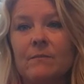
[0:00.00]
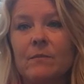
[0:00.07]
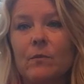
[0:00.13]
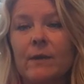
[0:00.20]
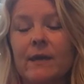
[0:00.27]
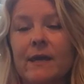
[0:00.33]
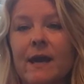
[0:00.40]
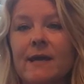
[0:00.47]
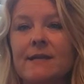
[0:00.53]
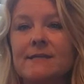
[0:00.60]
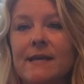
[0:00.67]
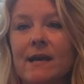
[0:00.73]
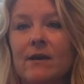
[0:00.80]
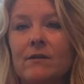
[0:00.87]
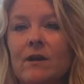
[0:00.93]
we cut
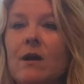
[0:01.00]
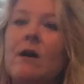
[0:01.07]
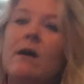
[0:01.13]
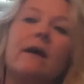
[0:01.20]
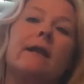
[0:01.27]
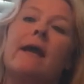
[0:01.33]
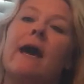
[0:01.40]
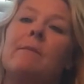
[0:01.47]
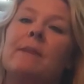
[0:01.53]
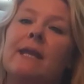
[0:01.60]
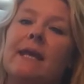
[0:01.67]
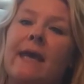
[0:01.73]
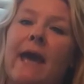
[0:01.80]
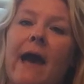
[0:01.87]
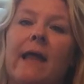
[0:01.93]
down on how
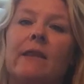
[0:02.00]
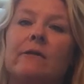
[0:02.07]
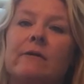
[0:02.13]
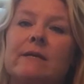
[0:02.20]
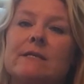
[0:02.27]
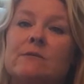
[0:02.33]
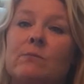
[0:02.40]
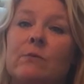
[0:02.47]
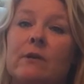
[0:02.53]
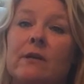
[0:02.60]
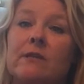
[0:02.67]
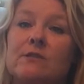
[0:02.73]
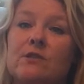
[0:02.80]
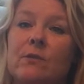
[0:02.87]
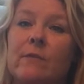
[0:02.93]
many calories we're
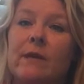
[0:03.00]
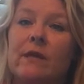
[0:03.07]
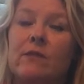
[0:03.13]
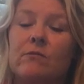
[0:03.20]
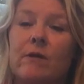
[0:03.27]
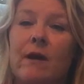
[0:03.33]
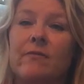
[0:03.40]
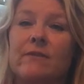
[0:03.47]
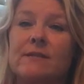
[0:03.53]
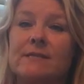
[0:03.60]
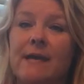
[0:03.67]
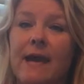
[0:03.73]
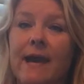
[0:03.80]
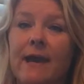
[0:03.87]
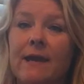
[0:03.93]
consuming throughout the
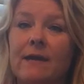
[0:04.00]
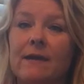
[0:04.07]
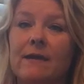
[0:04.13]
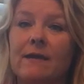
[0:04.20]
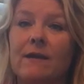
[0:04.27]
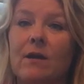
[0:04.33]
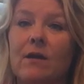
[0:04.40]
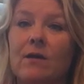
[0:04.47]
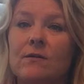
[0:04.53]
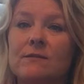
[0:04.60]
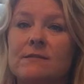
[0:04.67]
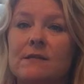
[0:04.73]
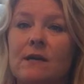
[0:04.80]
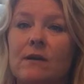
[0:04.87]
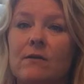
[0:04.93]
day. It
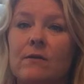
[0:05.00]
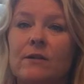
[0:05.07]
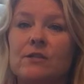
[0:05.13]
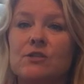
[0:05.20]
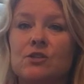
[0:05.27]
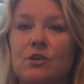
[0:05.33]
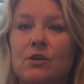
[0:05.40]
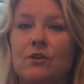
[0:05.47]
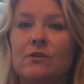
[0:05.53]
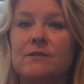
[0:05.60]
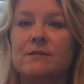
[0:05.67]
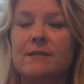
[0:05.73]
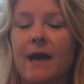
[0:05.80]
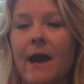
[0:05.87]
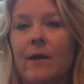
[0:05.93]
also
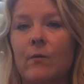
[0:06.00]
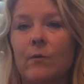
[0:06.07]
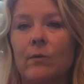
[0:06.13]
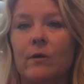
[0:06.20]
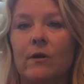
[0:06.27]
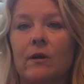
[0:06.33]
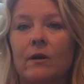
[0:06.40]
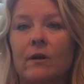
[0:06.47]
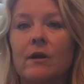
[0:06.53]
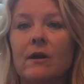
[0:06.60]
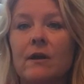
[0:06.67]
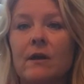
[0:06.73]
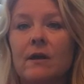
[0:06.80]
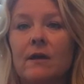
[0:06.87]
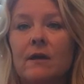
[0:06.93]
ensures that we're
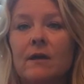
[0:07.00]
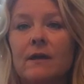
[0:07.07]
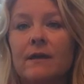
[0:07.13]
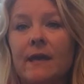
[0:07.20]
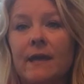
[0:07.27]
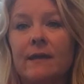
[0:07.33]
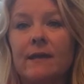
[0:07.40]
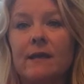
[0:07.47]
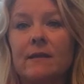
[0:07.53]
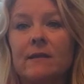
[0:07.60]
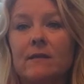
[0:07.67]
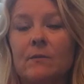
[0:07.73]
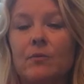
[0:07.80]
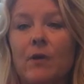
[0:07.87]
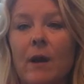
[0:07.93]
getting
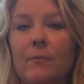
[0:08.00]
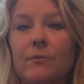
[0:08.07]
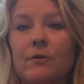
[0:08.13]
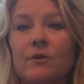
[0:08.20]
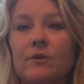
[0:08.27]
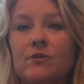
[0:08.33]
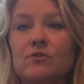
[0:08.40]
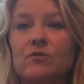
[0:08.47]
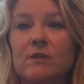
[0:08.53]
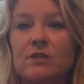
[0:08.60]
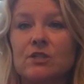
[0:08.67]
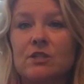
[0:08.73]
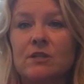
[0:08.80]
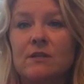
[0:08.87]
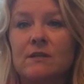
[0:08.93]
the proper
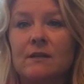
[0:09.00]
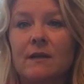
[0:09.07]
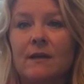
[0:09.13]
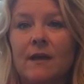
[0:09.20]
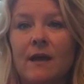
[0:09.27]
nutrition